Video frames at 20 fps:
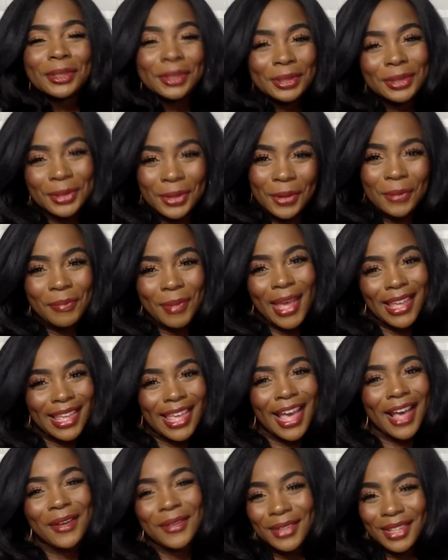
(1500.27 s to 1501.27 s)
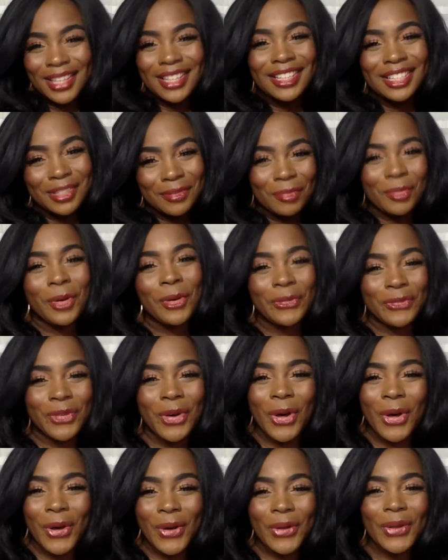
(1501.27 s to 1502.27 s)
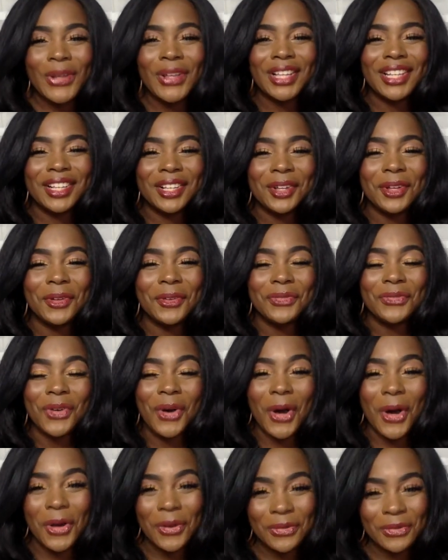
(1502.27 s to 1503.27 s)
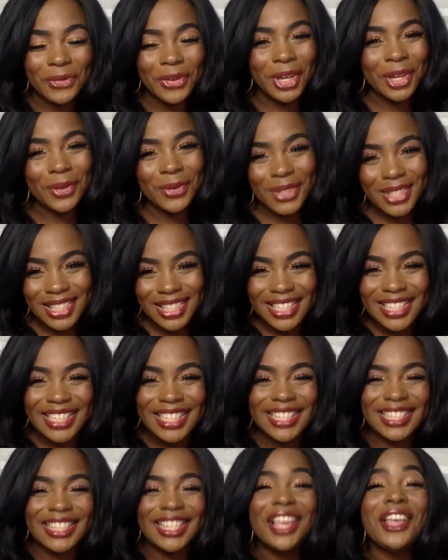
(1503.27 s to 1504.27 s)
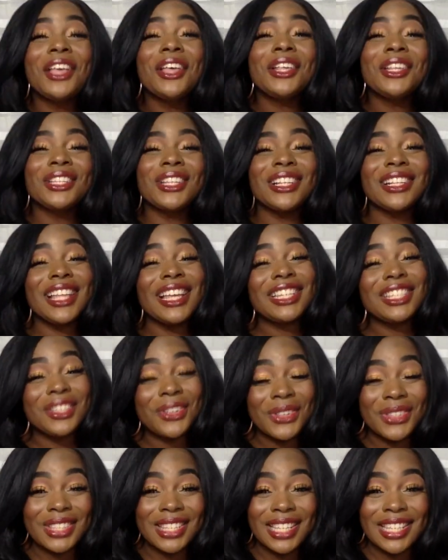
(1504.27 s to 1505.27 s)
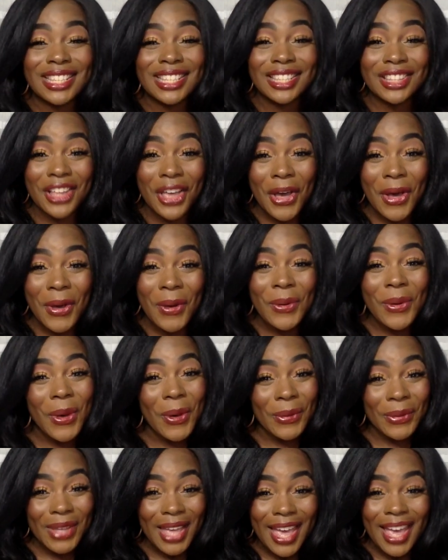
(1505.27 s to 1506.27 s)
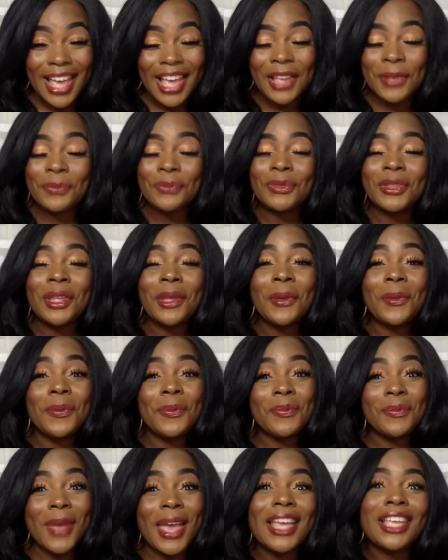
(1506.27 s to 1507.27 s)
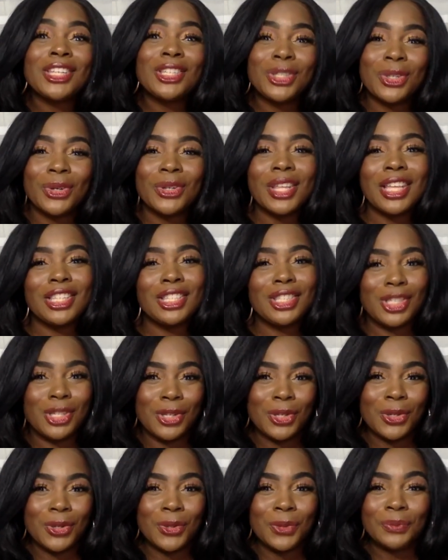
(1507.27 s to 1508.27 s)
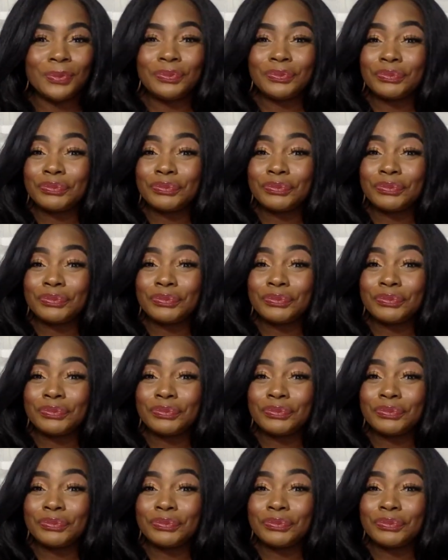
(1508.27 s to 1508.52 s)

uh, go back out and get some more fall, fall fragrances. So let your sis know, okay? Make sure that you